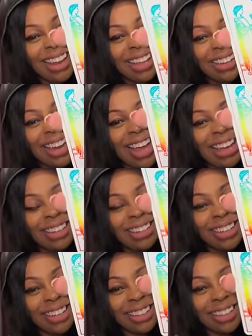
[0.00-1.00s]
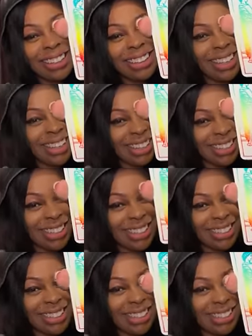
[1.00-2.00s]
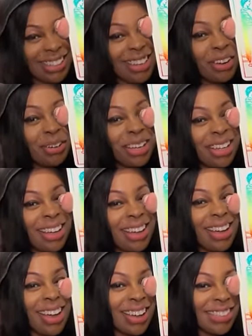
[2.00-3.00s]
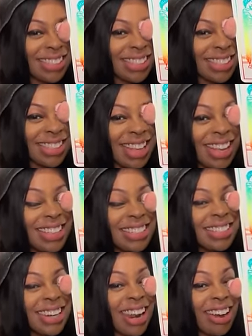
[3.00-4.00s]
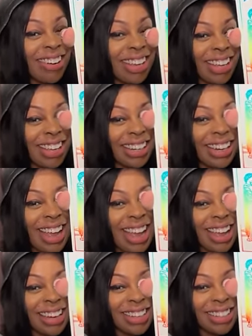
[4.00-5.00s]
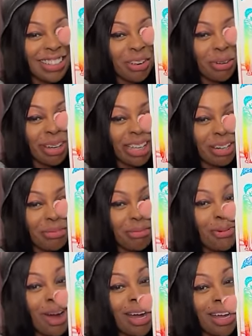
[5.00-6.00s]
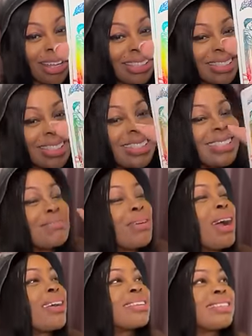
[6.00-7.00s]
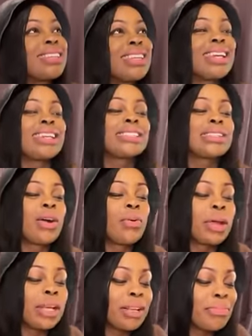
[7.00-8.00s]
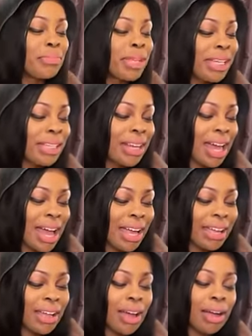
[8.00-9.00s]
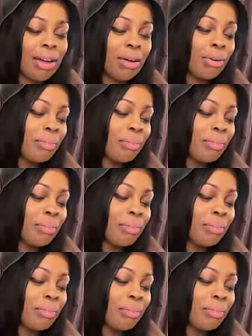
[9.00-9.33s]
Like, look at this. Two of Cups, Chariot, and the Queen of Wands. This person is going to be like, oh